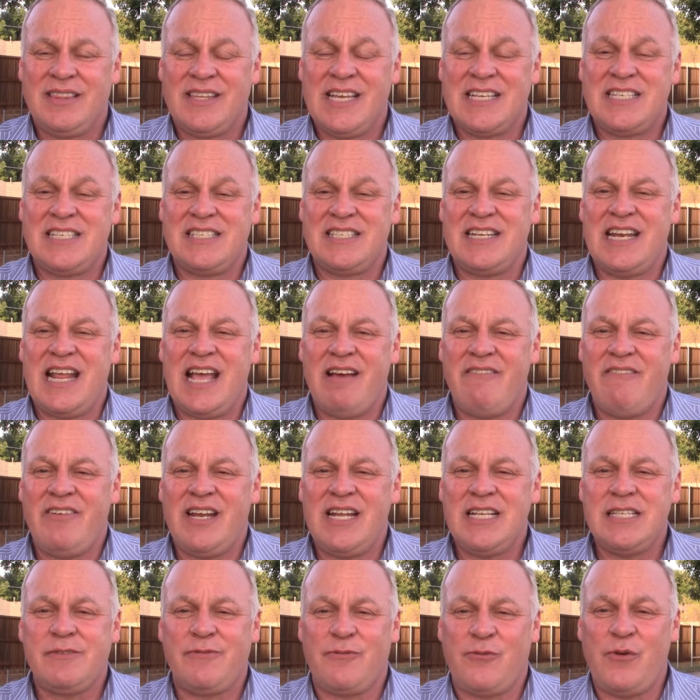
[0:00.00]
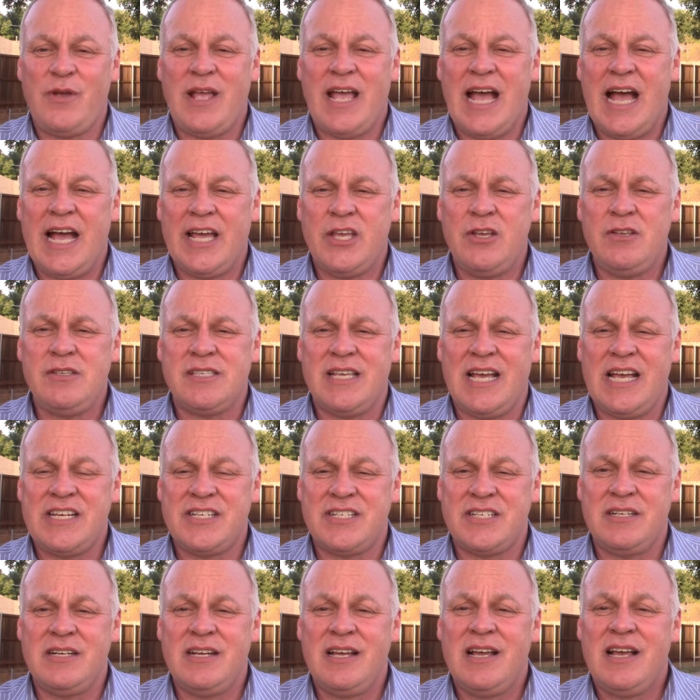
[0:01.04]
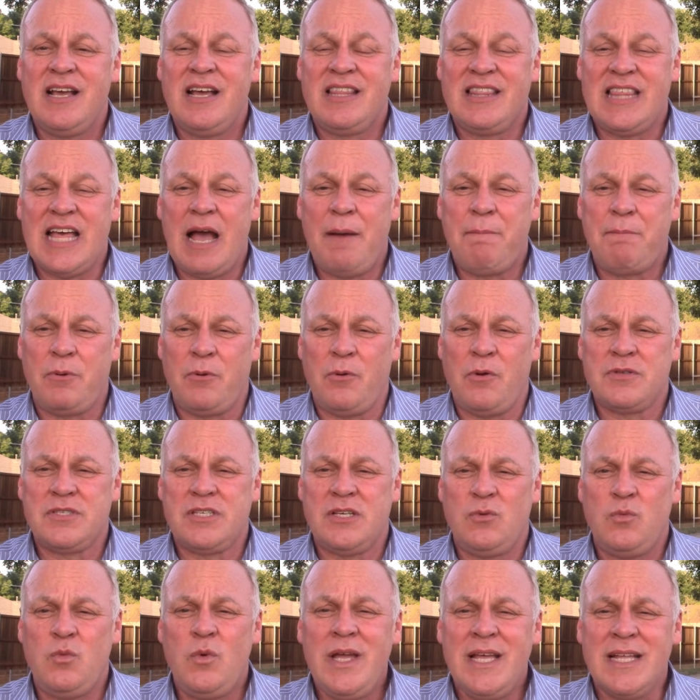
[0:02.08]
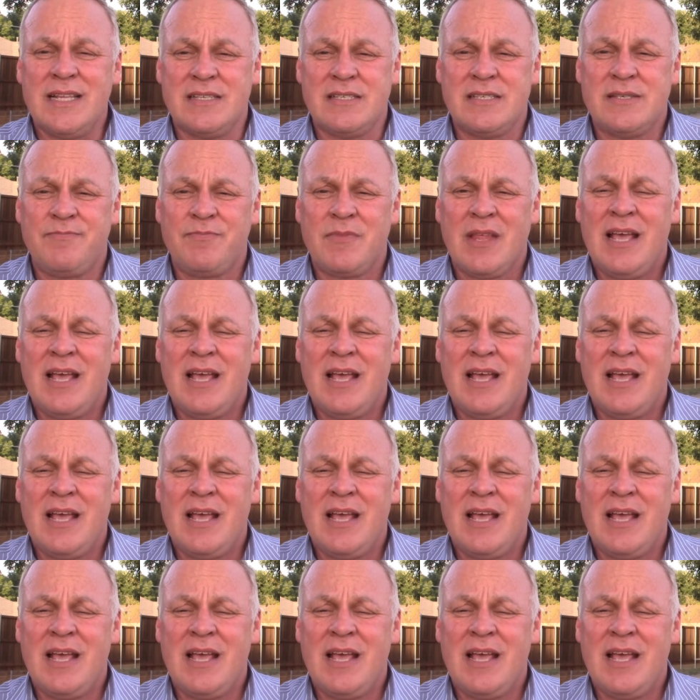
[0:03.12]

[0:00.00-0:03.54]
this is an evidence-free accusation, that person wins.